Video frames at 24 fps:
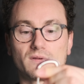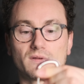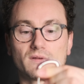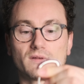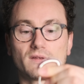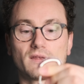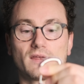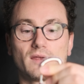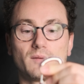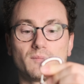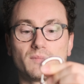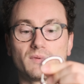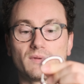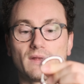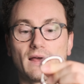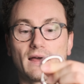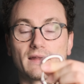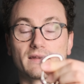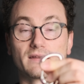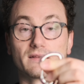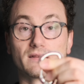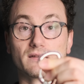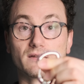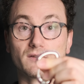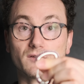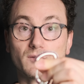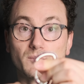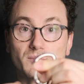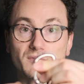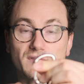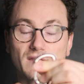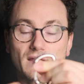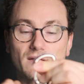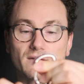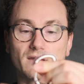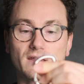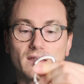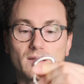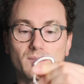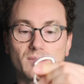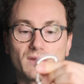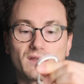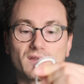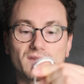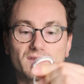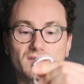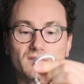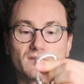keep adding the loops down here,
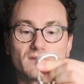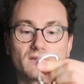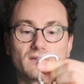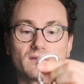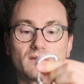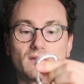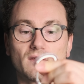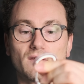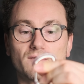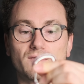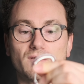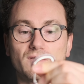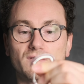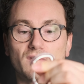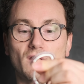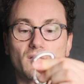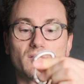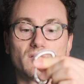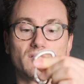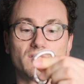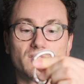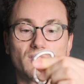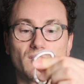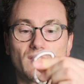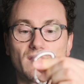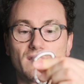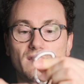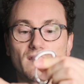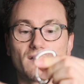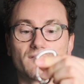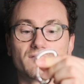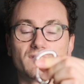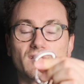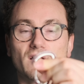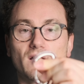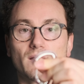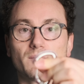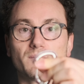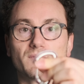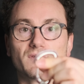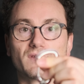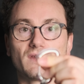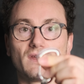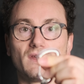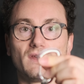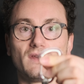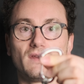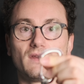because if you don't do it enough
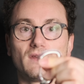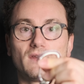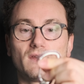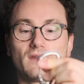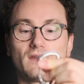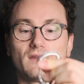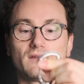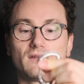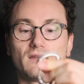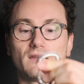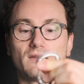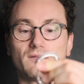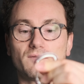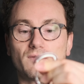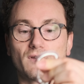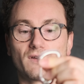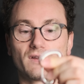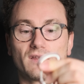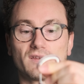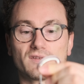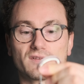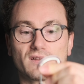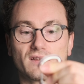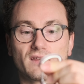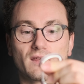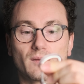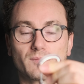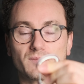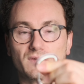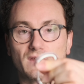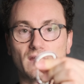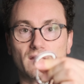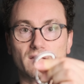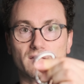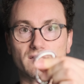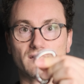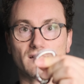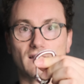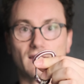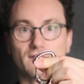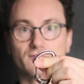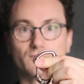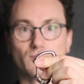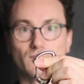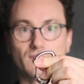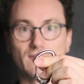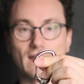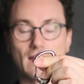times, it very easily comes down and you're
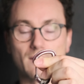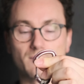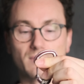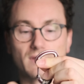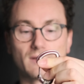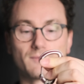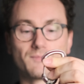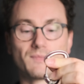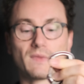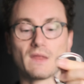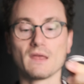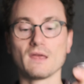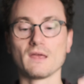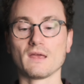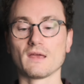left with that bit.